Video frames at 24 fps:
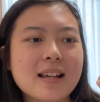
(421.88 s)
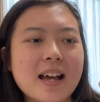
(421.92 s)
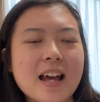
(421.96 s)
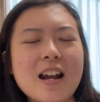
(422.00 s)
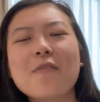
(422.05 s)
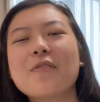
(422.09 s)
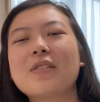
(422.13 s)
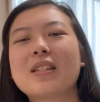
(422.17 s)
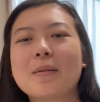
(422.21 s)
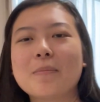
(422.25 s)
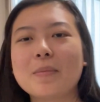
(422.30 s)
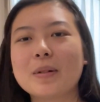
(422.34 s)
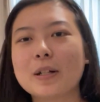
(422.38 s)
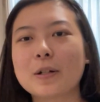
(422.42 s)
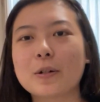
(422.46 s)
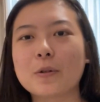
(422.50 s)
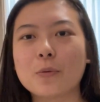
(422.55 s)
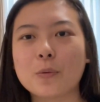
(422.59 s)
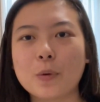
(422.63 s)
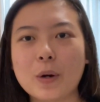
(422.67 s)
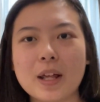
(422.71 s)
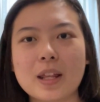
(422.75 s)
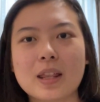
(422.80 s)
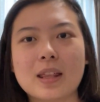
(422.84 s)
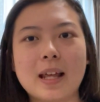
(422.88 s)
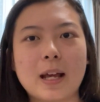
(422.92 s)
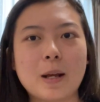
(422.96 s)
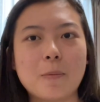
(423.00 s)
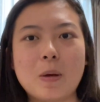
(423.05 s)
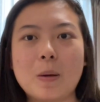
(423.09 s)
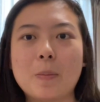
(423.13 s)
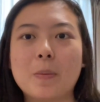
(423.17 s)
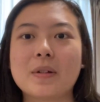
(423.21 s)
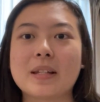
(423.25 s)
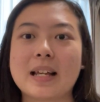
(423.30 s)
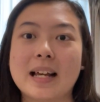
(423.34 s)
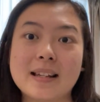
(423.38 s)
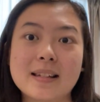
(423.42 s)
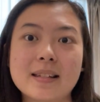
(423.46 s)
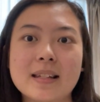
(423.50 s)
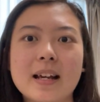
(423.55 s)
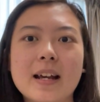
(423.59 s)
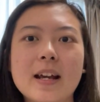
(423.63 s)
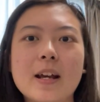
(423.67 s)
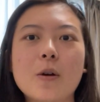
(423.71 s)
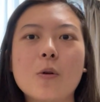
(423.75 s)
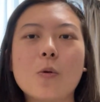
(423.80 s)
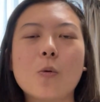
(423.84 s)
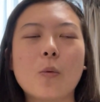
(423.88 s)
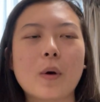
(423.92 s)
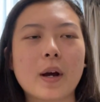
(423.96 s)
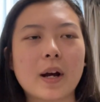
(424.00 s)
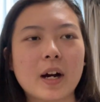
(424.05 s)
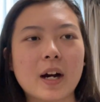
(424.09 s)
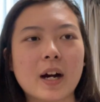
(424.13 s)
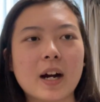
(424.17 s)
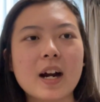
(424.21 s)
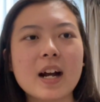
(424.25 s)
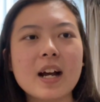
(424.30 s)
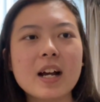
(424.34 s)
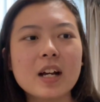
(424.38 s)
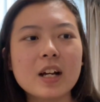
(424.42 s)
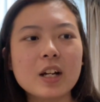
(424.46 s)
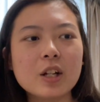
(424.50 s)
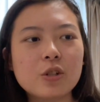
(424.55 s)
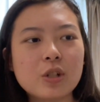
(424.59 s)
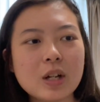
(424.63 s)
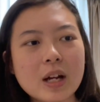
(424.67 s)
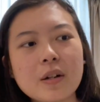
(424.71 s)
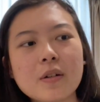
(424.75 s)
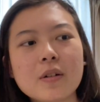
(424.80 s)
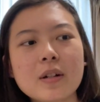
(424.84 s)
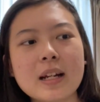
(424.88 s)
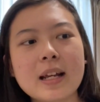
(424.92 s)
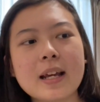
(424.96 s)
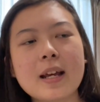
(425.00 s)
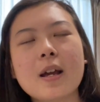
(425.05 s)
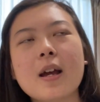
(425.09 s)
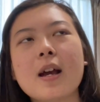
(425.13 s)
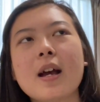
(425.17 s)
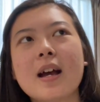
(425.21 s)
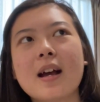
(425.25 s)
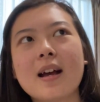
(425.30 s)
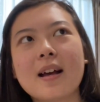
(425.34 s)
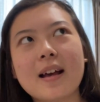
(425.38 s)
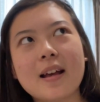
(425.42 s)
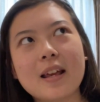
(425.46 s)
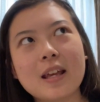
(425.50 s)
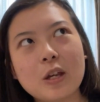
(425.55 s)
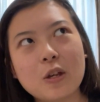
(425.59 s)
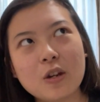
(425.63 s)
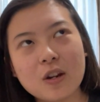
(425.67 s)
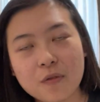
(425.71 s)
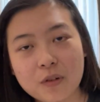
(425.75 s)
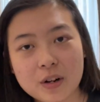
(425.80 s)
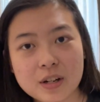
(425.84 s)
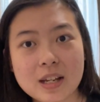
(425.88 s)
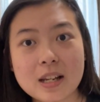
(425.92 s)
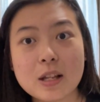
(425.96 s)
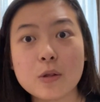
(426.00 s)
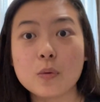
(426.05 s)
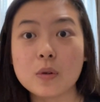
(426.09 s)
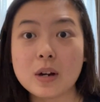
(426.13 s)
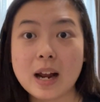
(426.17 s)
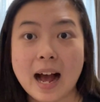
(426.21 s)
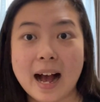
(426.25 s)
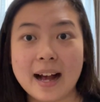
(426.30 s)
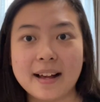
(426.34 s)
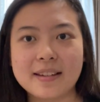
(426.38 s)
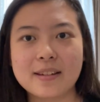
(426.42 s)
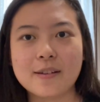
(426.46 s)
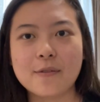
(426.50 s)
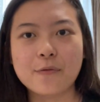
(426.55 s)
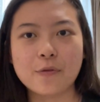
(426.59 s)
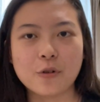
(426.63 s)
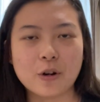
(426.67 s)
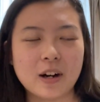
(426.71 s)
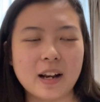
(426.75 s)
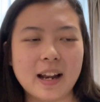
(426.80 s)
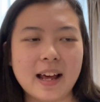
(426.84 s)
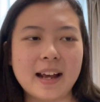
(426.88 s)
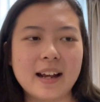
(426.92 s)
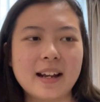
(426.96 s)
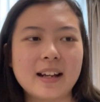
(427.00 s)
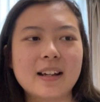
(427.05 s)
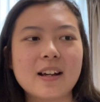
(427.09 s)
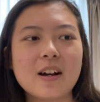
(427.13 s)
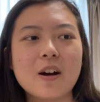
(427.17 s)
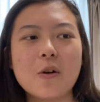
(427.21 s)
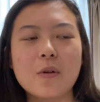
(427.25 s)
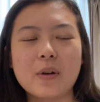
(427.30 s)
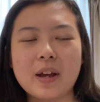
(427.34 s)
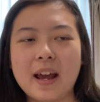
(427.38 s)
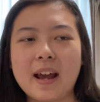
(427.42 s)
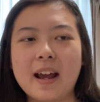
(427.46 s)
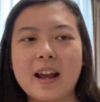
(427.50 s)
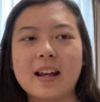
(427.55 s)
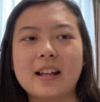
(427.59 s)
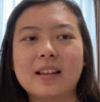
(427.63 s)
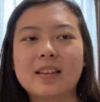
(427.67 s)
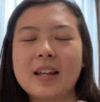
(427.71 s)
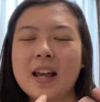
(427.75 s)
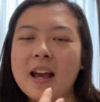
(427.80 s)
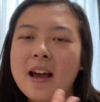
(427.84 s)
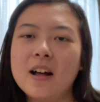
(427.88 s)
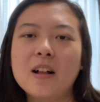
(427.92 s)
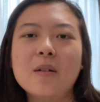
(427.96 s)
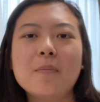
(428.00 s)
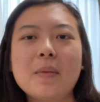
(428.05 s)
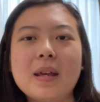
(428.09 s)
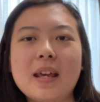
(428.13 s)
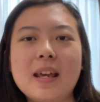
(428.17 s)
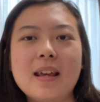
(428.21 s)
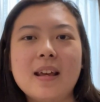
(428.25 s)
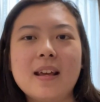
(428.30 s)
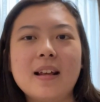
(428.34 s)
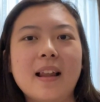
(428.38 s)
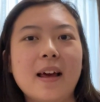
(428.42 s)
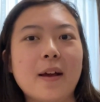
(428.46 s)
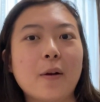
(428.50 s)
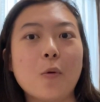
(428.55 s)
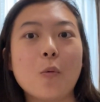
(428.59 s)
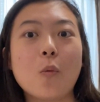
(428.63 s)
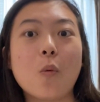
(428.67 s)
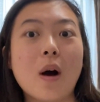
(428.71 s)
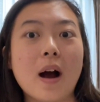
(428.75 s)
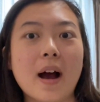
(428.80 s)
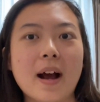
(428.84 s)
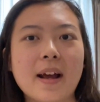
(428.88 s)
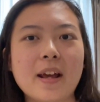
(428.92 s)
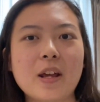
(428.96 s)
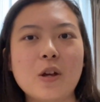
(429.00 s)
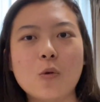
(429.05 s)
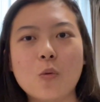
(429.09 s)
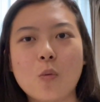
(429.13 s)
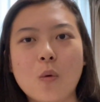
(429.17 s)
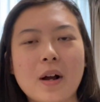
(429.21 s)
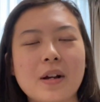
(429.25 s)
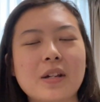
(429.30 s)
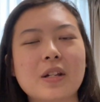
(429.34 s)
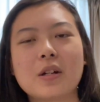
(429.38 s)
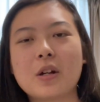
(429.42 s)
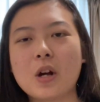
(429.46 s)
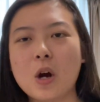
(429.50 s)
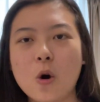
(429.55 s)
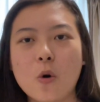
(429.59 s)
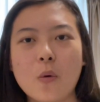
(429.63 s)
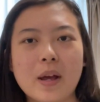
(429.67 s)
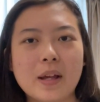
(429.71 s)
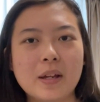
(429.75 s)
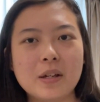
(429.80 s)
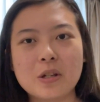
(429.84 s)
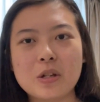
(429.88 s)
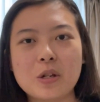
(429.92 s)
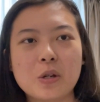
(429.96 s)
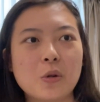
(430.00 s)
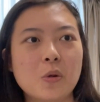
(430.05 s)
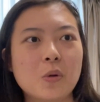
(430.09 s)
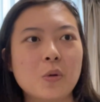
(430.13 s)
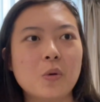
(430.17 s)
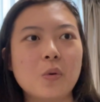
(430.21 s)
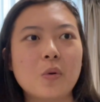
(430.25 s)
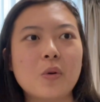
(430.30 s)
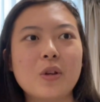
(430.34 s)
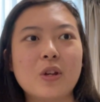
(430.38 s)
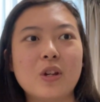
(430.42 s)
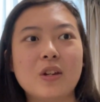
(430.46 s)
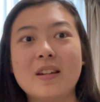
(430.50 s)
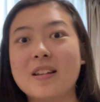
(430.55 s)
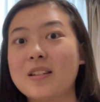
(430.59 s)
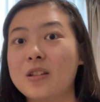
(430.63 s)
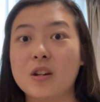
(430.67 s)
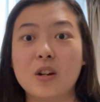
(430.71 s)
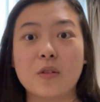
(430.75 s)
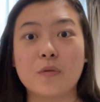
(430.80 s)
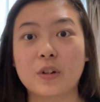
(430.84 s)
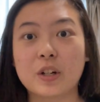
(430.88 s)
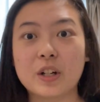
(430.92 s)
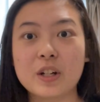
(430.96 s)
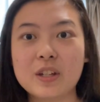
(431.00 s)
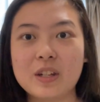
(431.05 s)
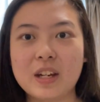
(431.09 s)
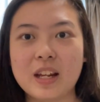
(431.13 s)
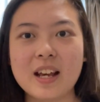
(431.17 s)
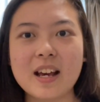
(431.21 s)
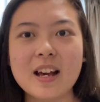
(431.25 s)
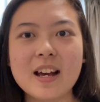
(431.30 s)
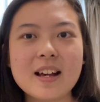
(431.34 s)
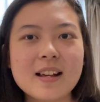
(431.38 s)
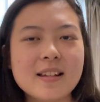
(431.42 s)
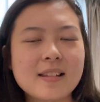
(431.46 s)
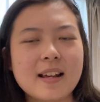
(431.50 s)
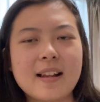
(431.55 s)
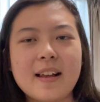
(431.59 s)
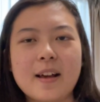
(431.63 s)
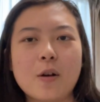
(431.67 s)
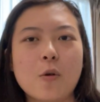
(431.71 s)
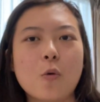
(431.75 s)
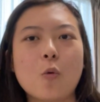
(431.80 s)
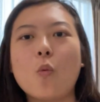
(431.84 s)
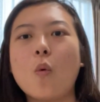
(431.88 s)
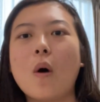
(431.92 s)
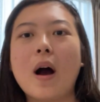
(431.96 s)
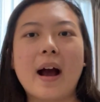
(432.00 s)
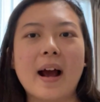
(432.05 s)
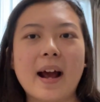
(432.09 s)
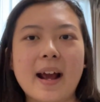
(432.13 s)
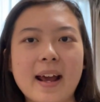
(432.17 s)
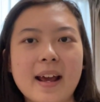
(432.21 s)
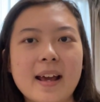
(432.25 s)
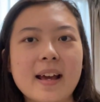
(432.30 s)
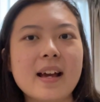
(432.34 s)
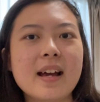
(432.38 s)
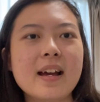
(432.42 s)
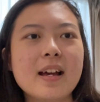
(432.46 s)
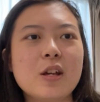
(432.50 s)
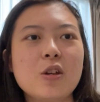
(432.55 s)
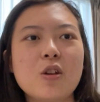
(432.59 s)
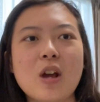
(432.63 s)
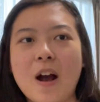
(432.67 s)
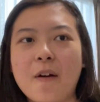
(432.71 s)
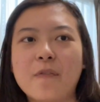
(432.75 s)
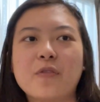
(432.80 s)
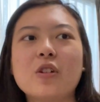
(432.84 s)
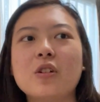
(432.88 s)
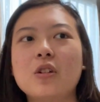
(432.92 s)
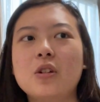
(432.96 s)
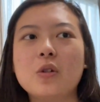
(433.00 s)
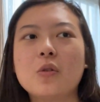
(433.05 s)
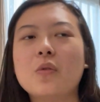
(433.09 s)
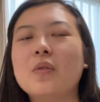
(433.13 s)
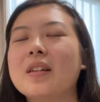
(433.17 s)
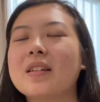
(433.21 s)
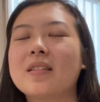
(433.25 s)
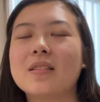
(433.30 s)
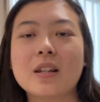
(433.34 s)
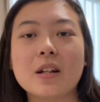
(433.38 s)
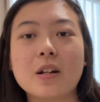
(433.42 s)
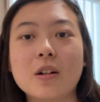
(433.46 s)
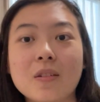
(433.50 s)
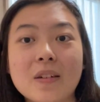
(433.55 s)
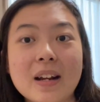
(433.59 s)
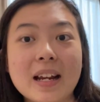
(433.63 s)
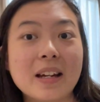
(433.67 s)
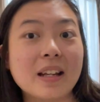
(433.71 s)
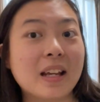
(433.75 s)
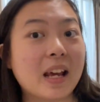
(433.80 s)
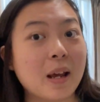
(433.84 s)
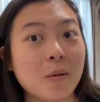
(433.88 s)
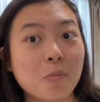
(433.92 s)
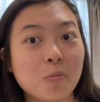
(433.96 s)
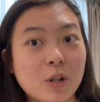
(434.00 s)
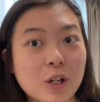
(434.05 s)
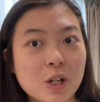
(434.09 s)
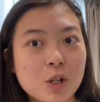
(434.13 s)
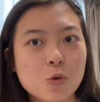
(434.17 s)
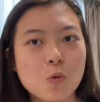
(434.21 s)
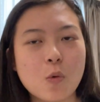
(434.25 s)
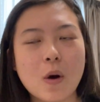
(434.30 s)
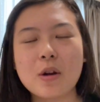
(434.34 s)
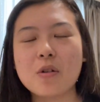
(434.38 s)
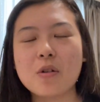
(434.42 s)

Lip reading: kind of similar with like people's essay, where generally universities would ask for like, okay, tell me like why you want to go into this university. Say like why you have to do this degree in Cambridge, why